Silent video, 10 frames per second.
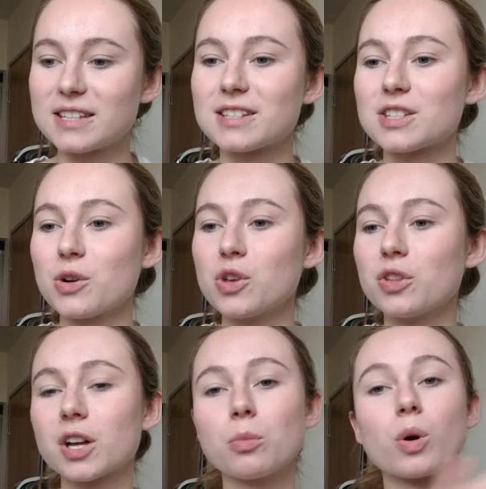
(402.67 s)
is so you
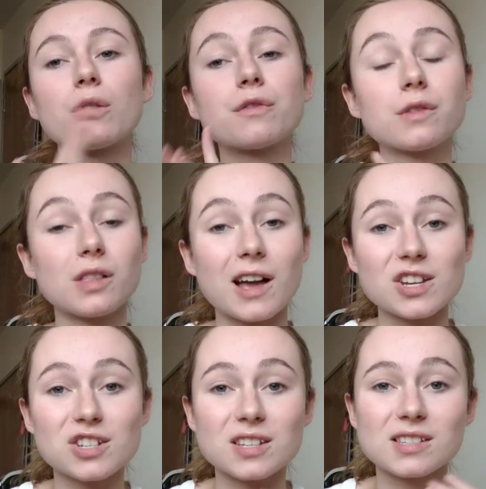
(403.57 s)
look more
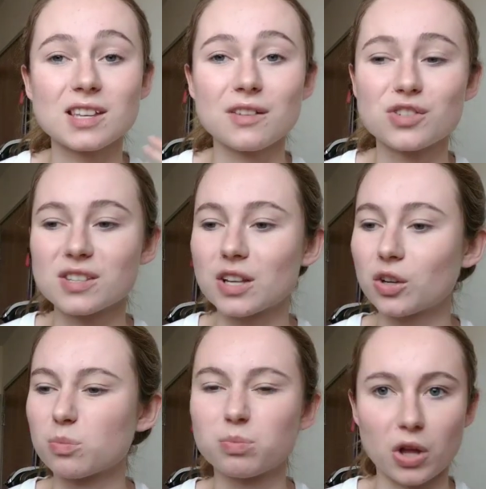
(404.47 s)
flushed instead of just
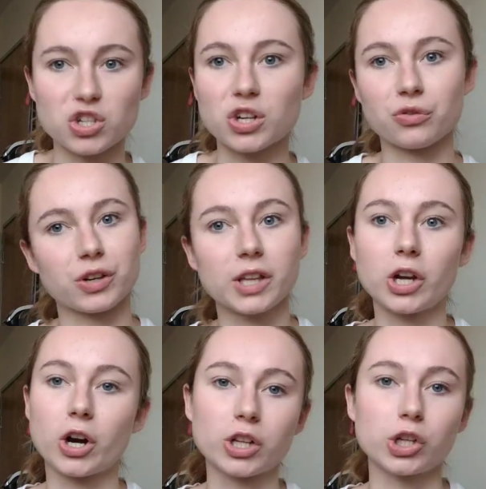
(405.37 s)
like you're blushing really
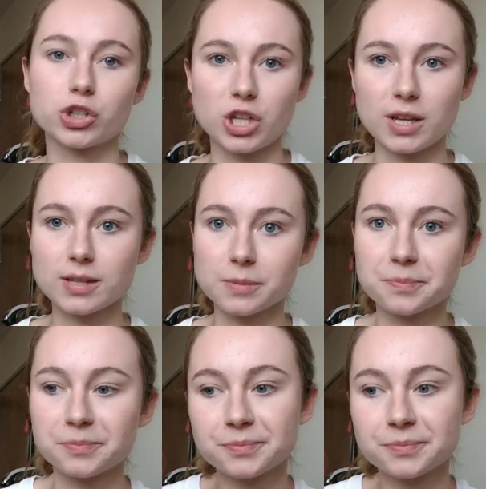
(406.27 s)
hard in your cheeks.